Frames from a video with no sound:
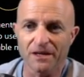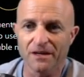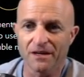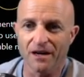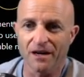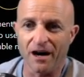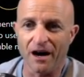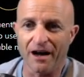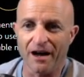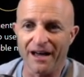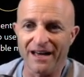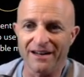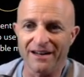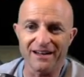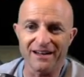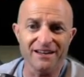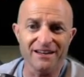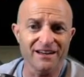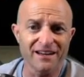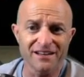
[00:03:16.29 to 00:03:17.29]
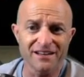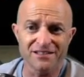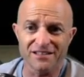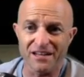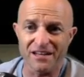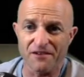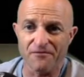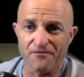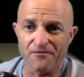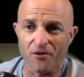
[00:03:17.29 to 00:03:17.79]
And is
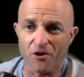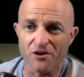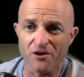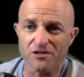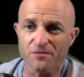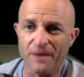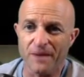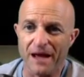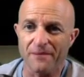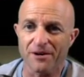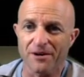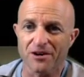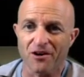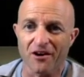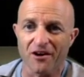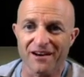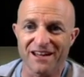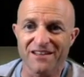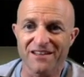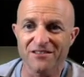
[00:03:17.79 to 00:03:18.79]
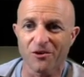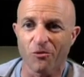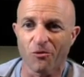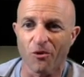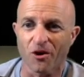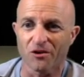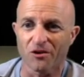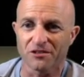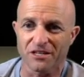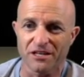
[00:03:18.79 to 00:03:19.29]
the first payment card in the
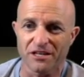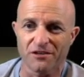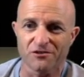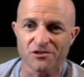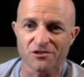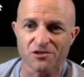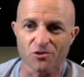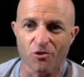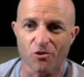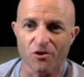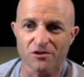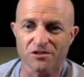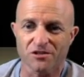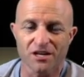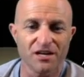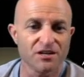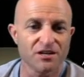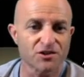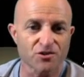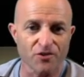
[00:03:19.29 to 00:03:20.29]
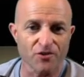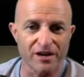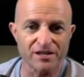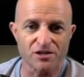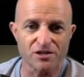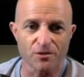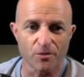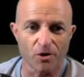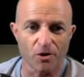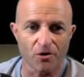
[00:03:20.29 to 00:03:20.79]
world to use source
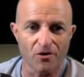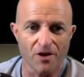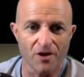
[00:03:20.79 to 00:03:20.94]
traceable